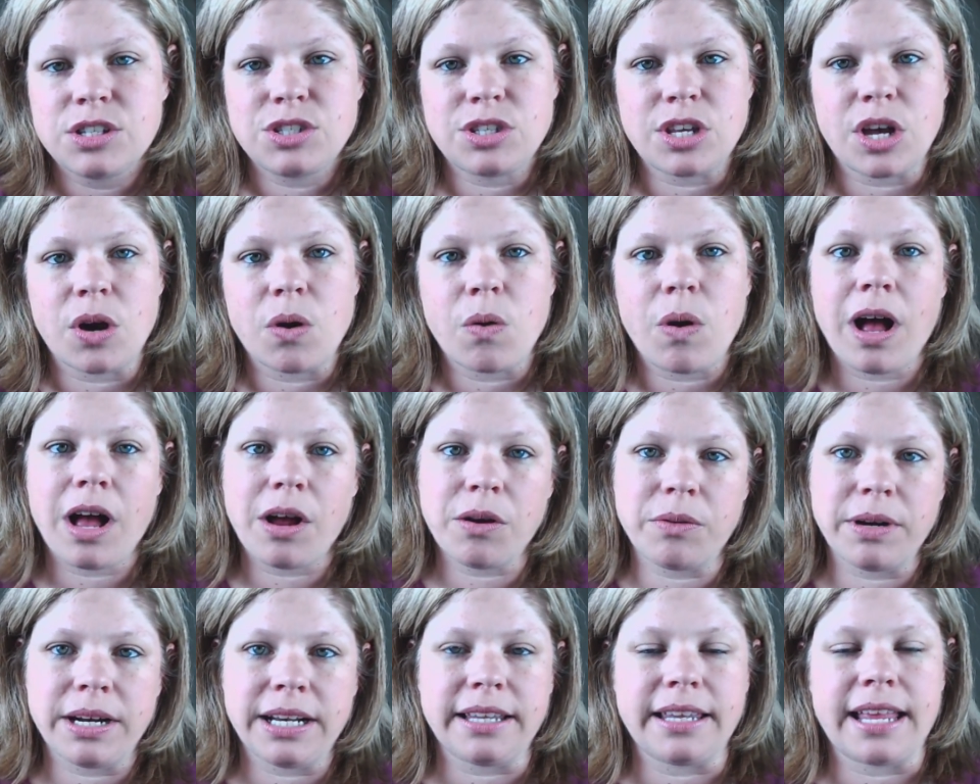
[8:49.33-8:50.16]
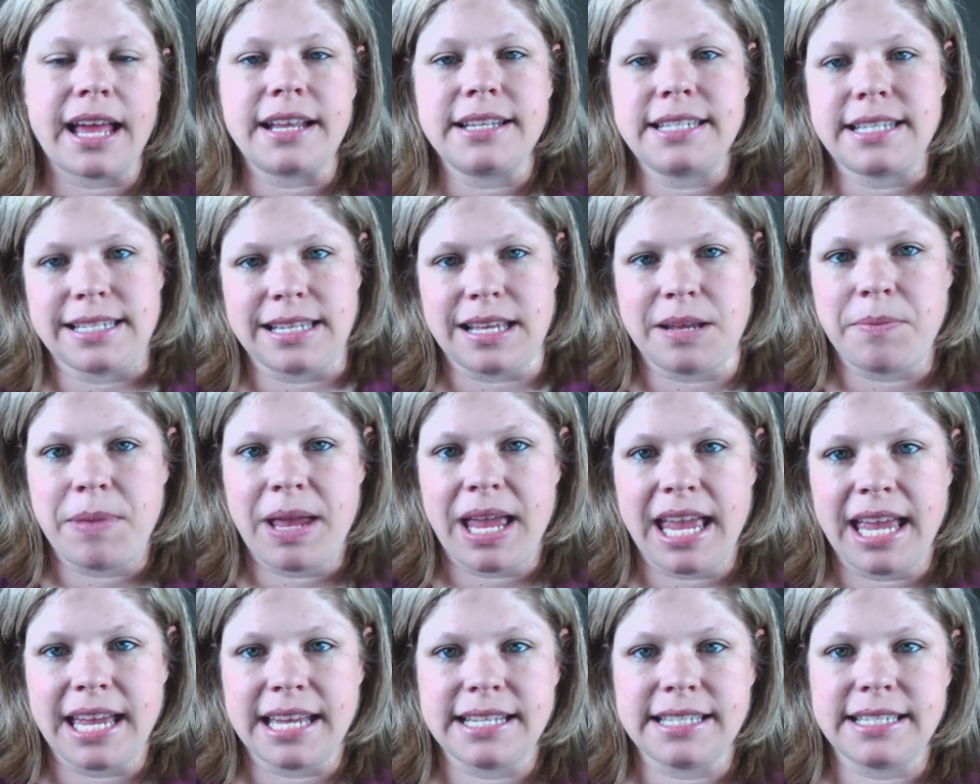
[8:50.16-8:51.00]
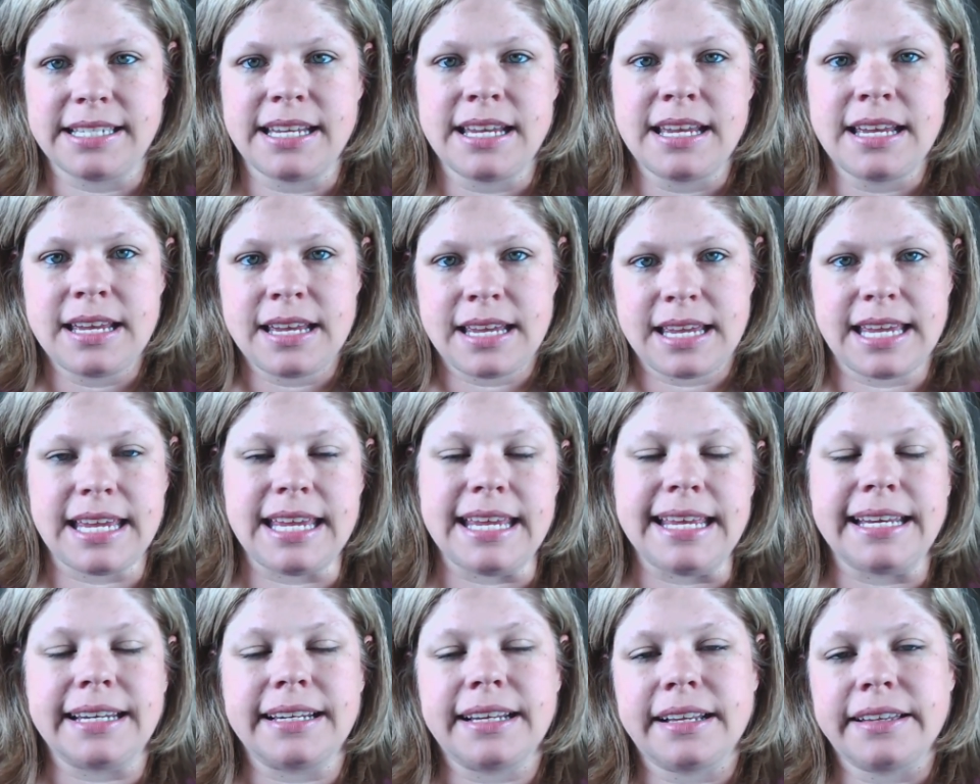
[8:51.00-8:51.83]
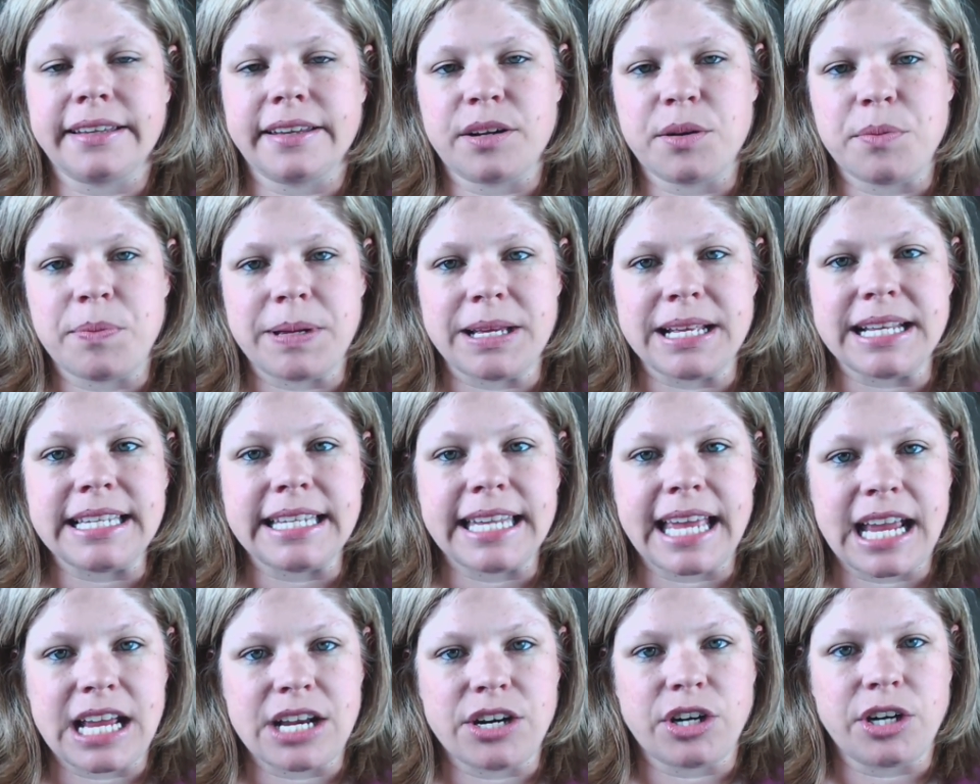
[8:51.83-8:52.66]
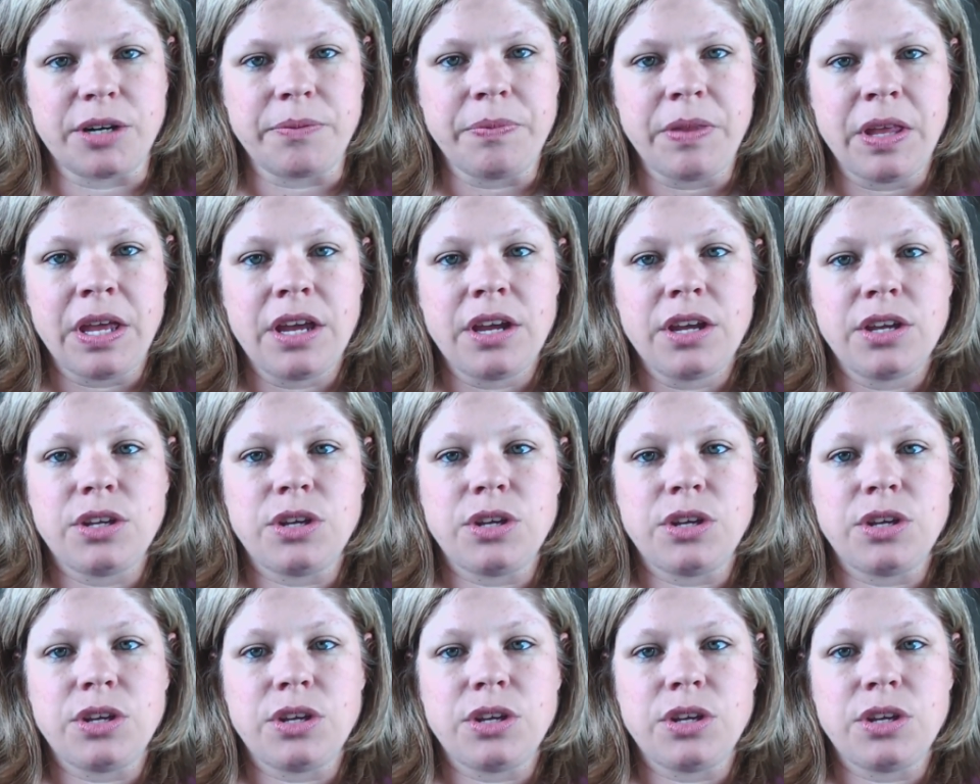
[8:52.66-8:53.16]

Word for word: So I'll read aloud to them and eat a little bit later.